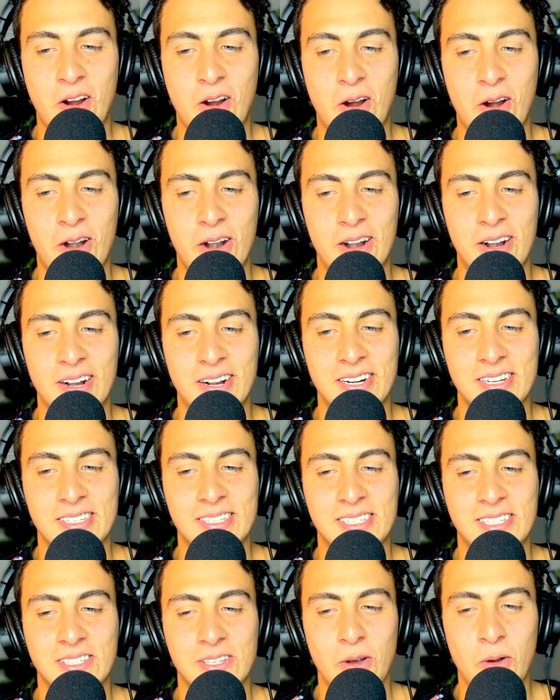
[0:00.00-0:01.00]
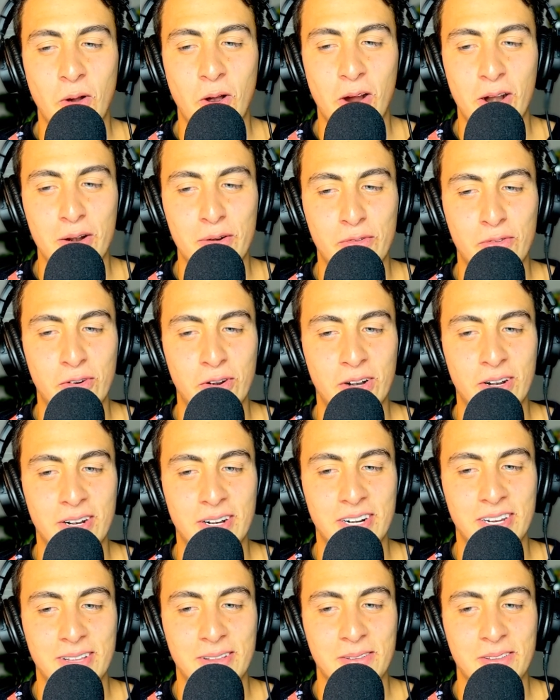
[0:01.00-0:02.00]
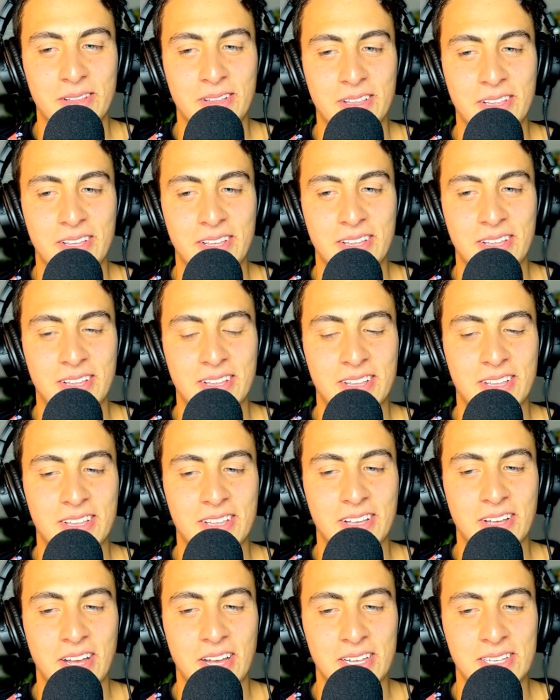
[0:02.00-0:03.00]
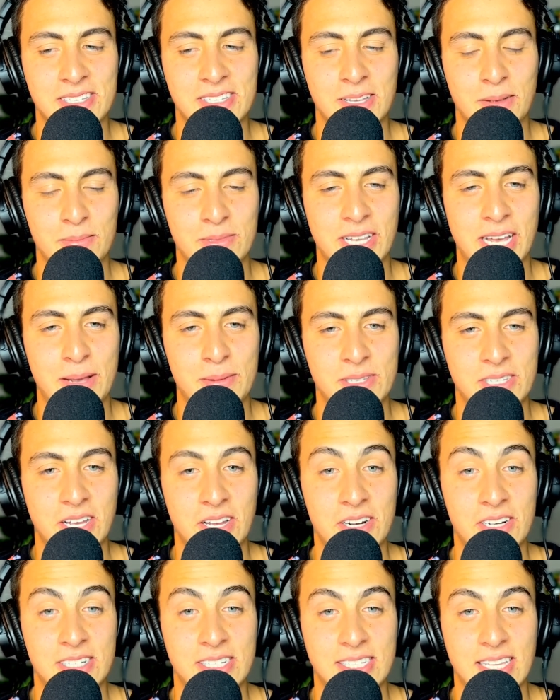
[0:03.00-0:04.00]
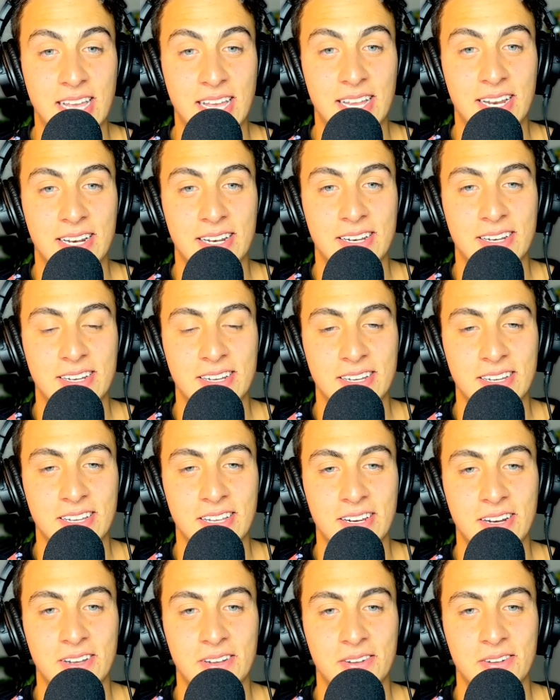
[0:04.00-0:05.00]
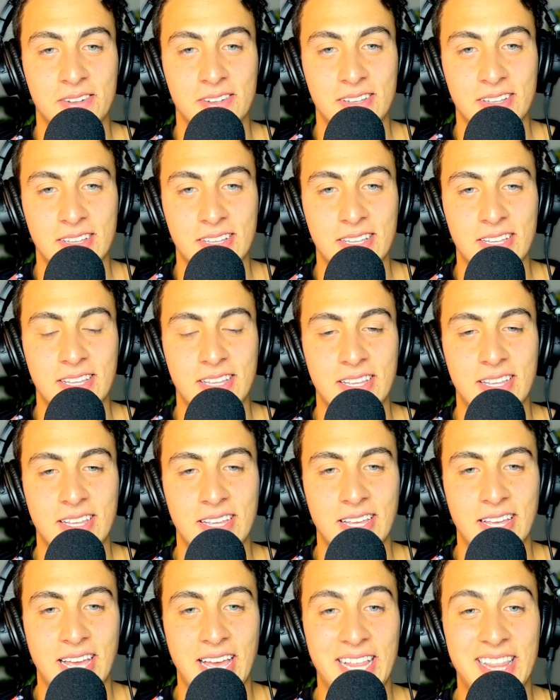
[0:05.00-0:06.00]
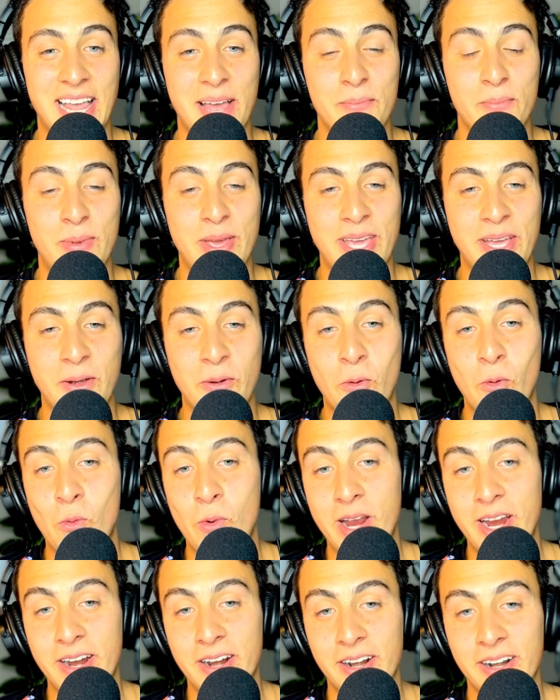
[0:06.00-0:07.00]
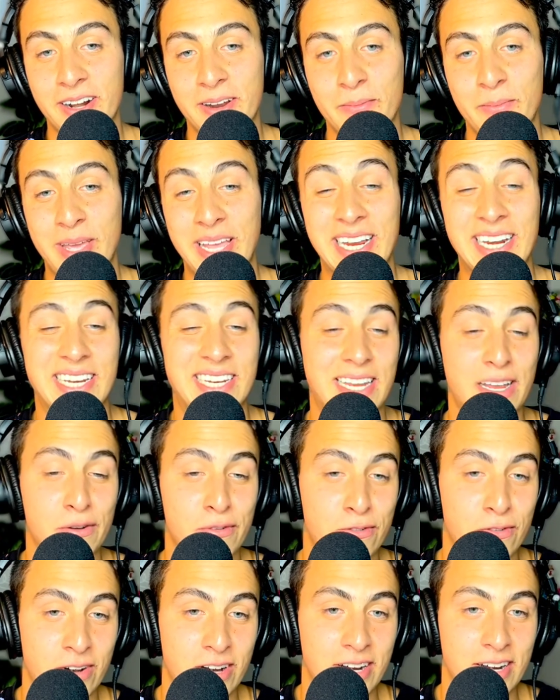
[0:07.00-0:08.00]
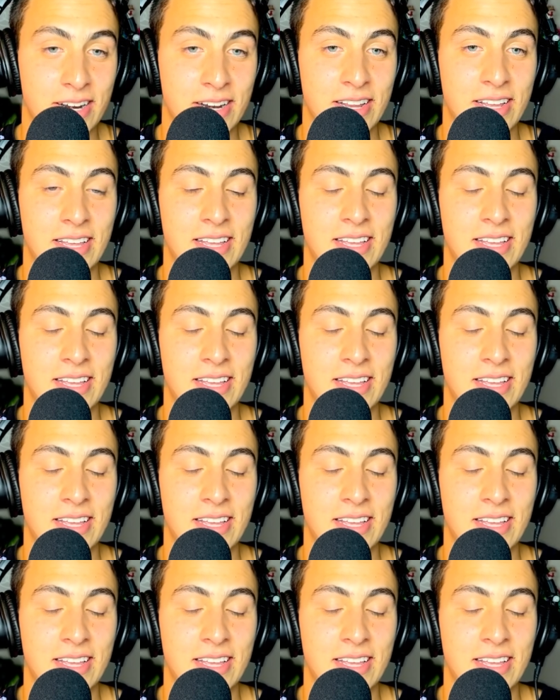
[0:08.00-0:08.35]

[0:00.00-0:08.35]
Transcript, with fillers: are so hard for us sometimes to understand, you know. And that being weird, being different